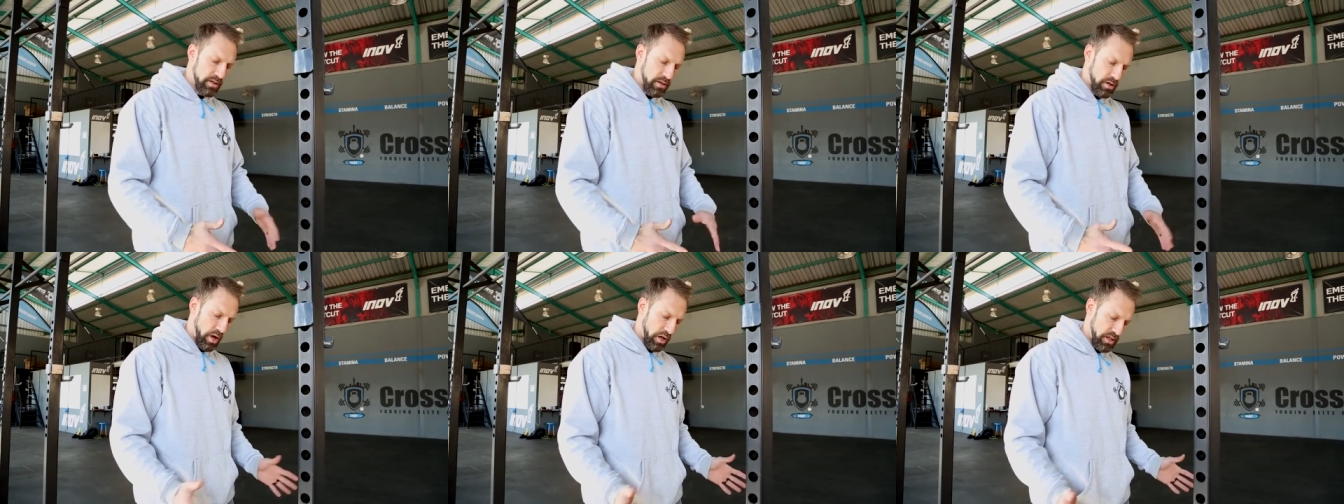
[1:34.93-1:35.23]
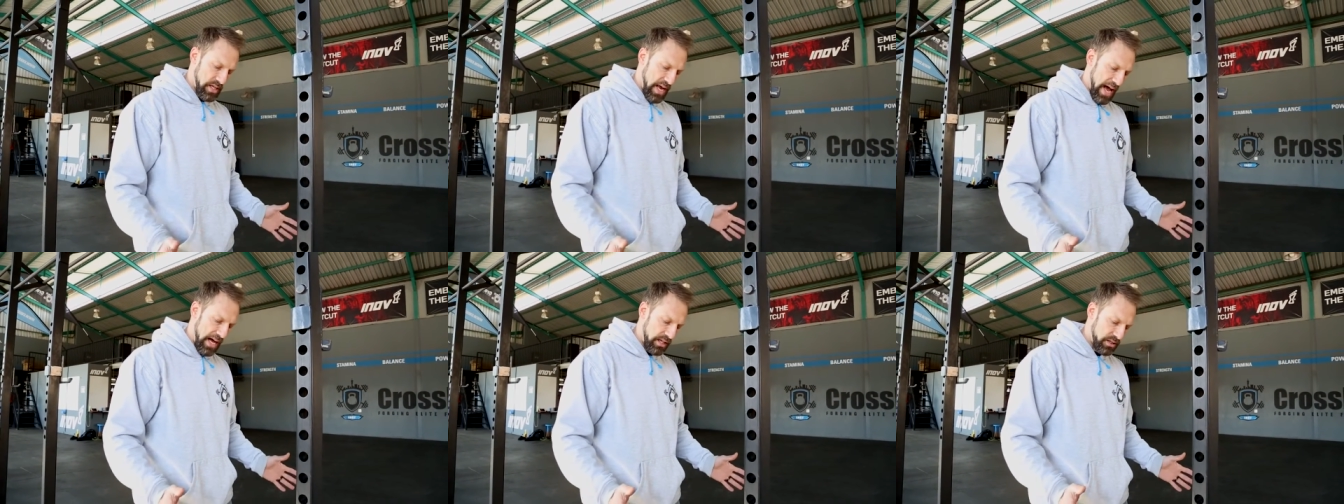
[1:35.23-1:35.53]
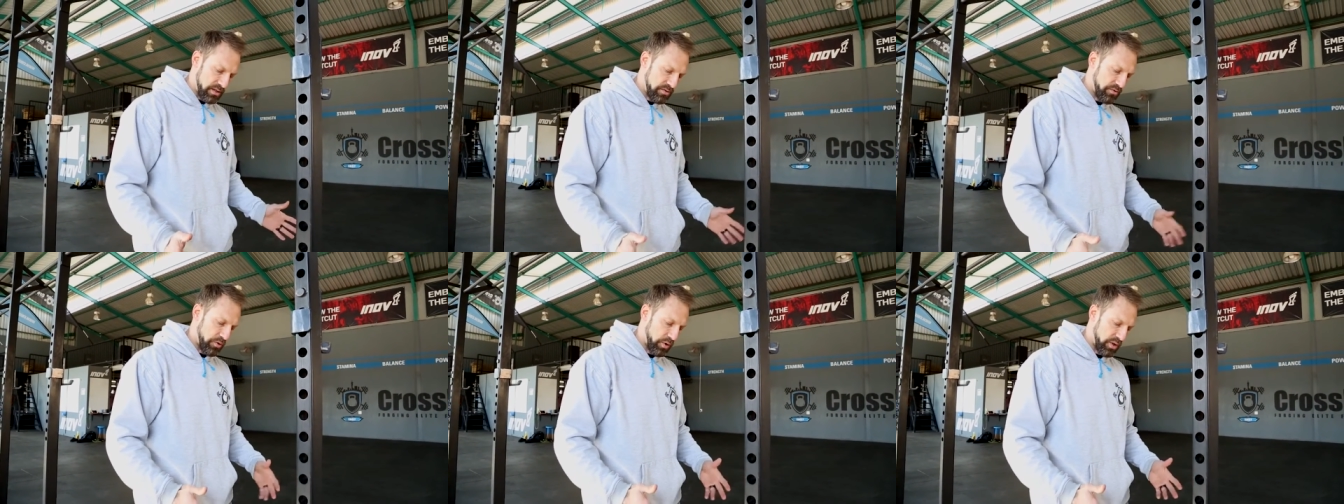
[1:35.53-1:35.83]
not
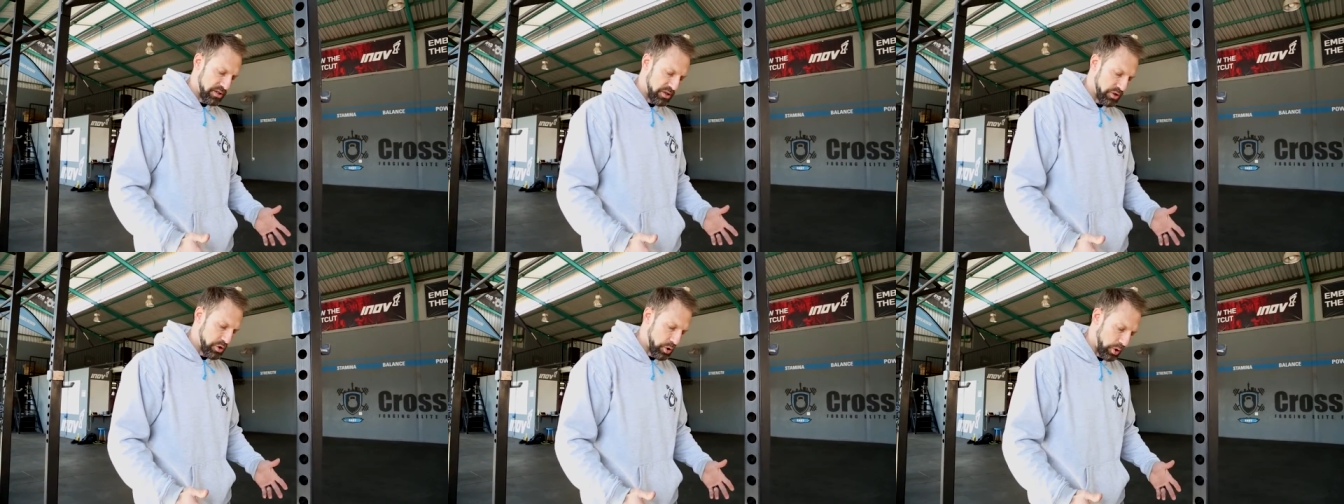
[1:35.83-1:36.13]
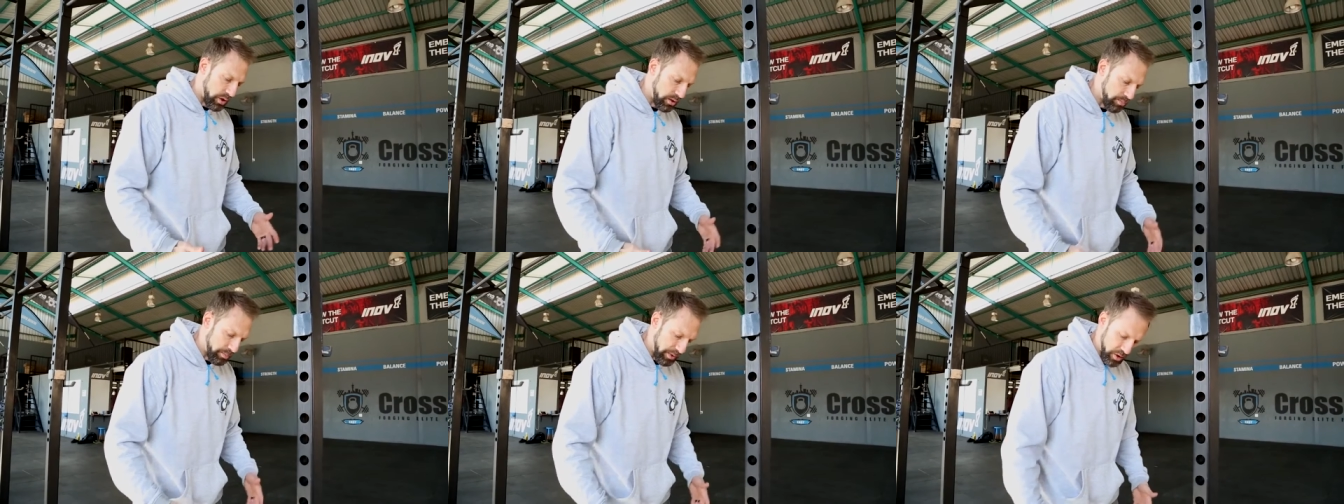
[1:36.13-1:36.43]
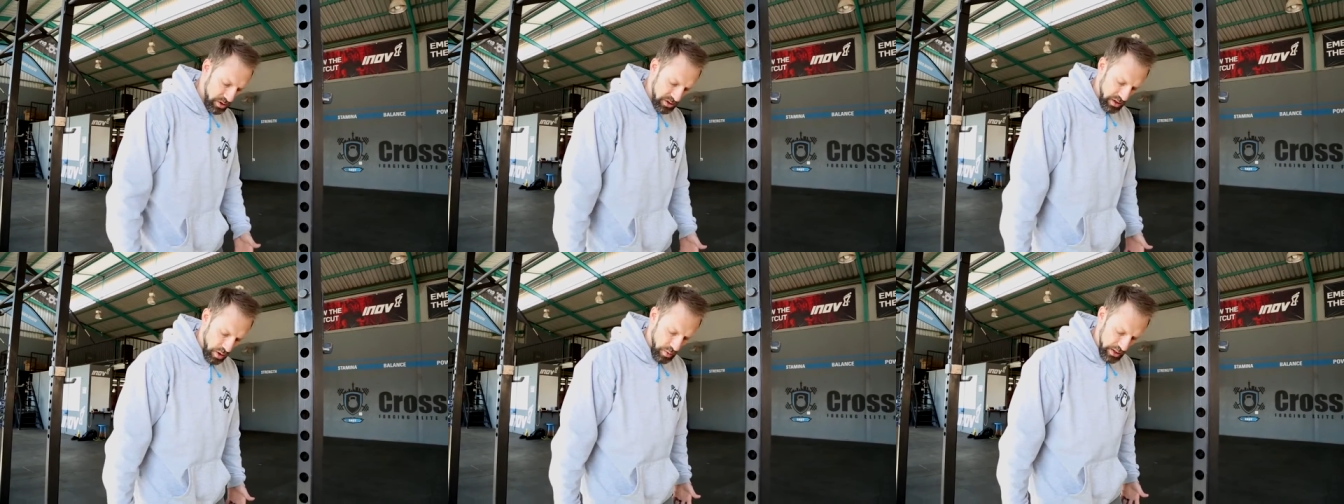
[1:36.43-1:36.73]
out for this drill
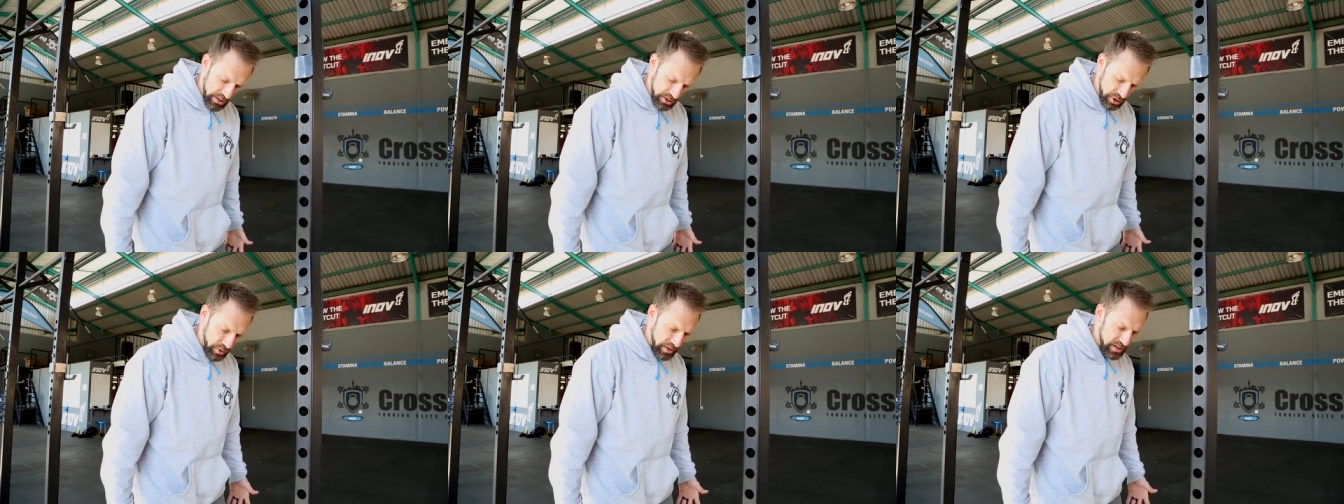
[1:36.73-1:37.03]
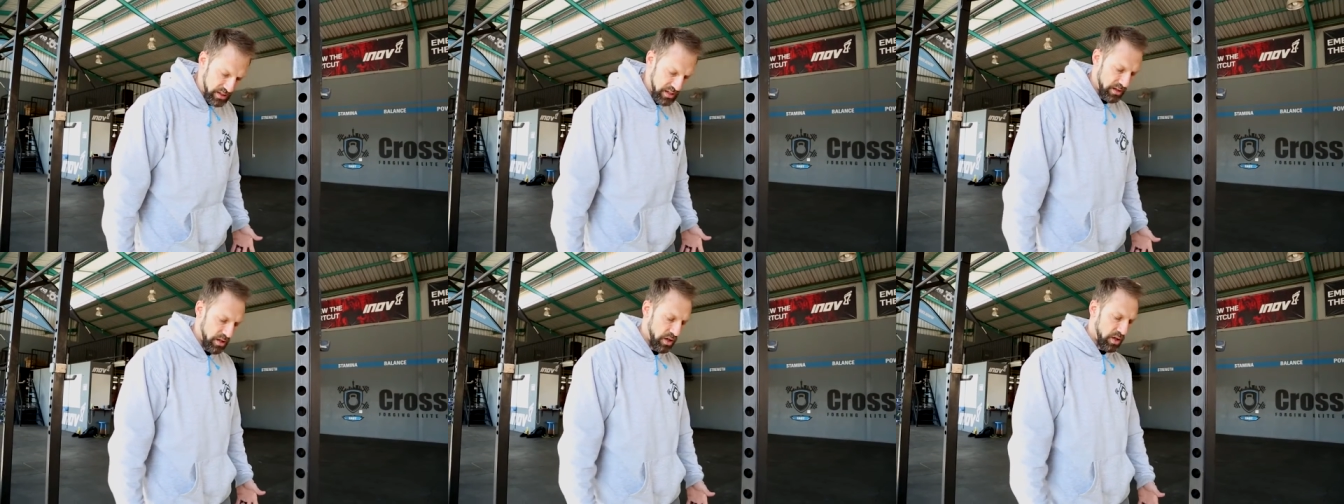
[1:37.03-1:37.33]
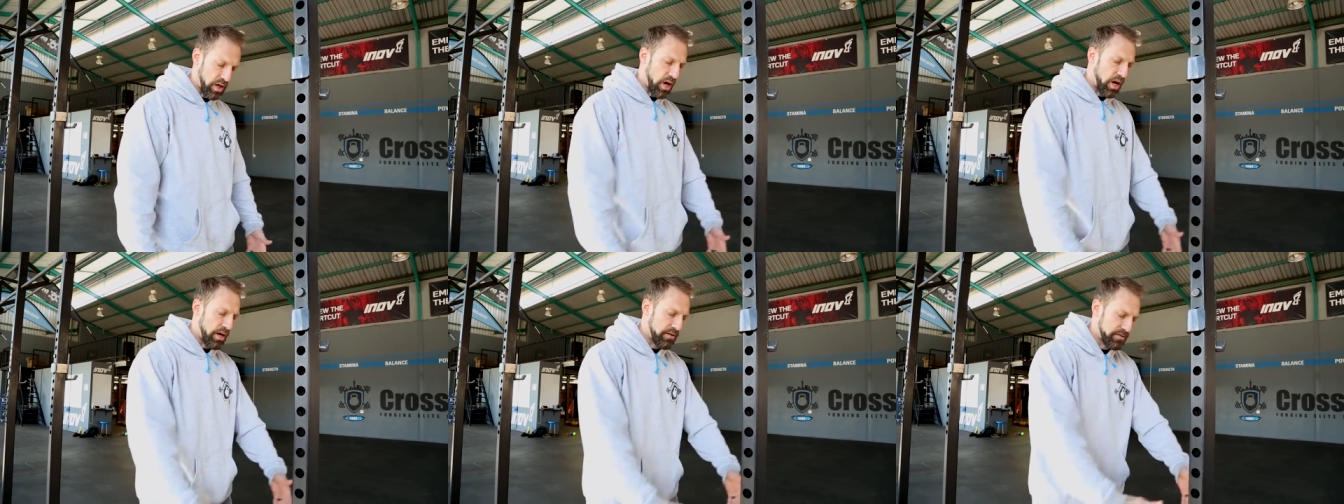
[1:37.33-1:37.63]
because I want to stretch out the
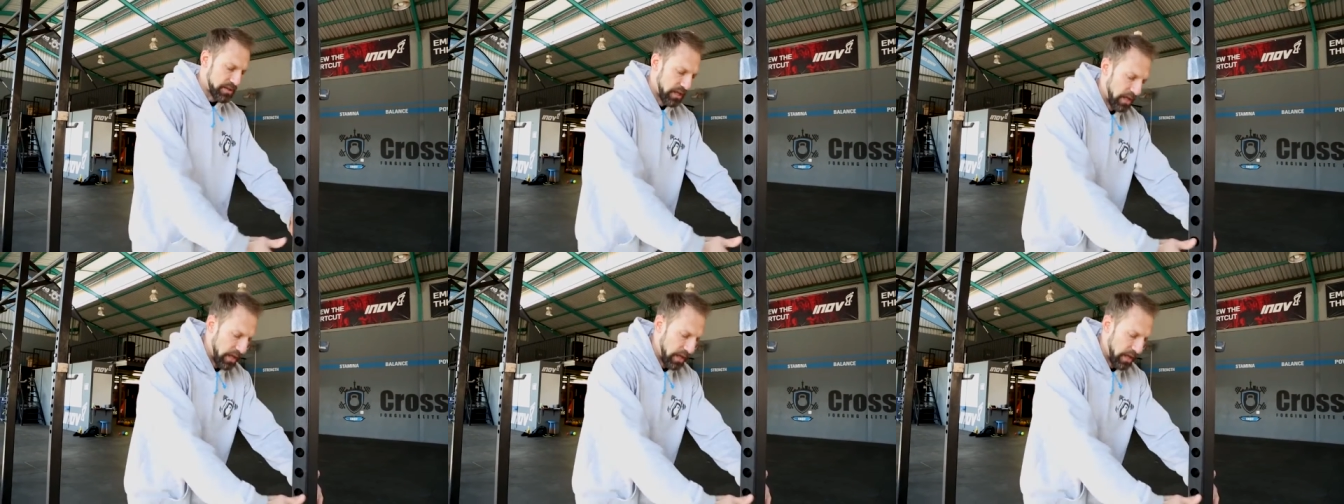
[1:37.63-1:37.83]
calves.